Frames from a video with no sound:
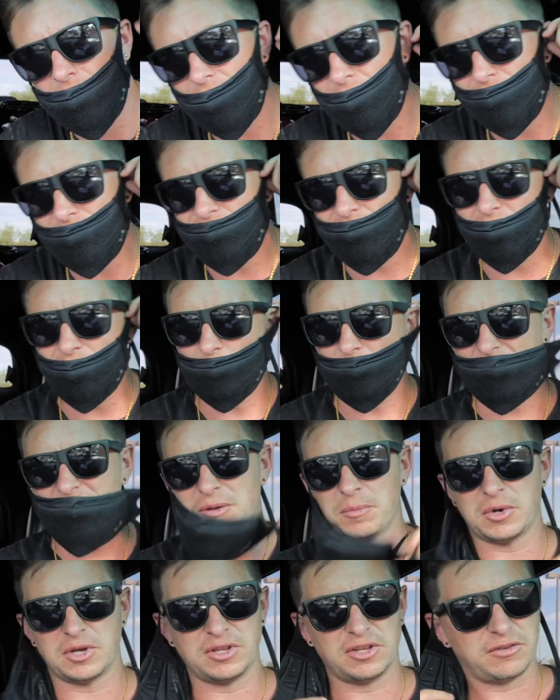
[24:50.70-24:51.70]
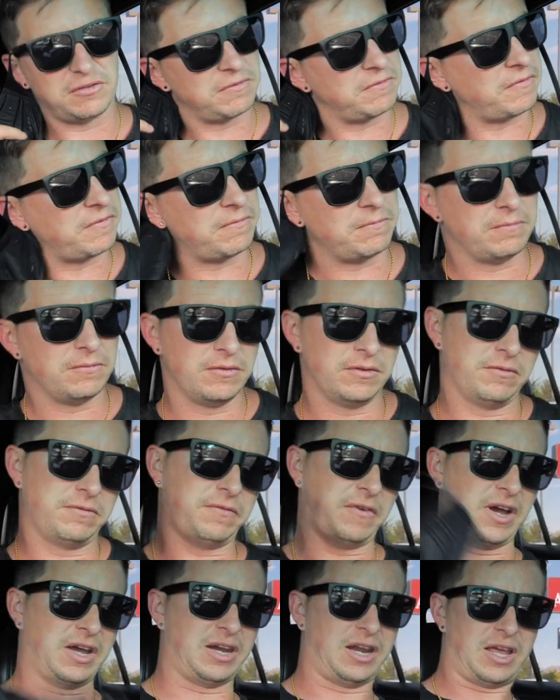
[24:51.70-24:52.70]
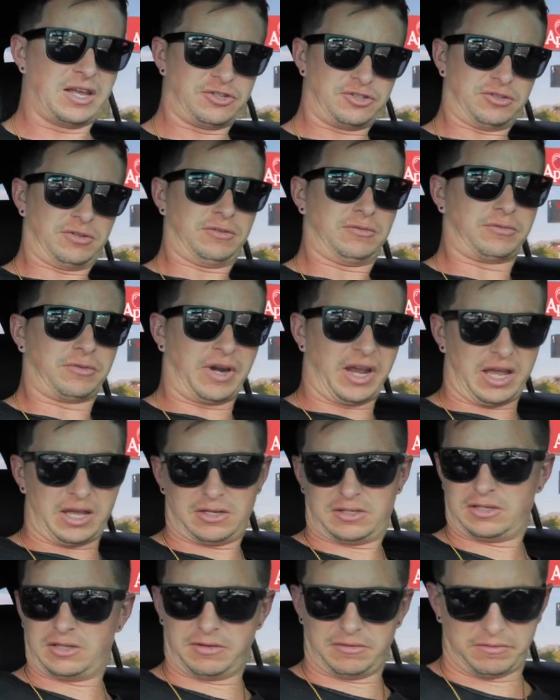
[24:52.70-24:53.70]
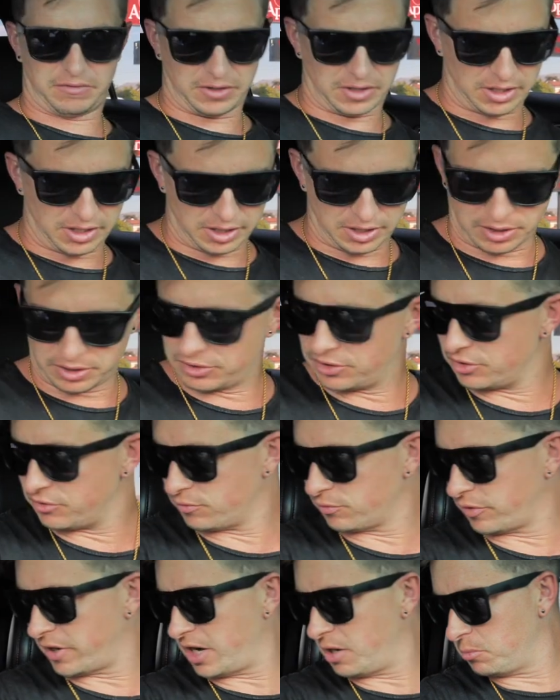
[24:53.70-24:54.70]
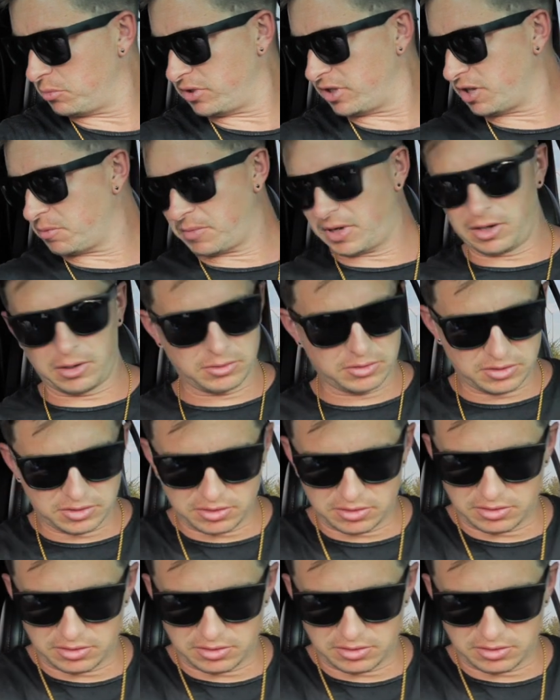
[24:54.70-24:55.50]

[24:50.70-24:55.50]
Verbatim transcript: Also, while I'm on this financial rant of just rambling about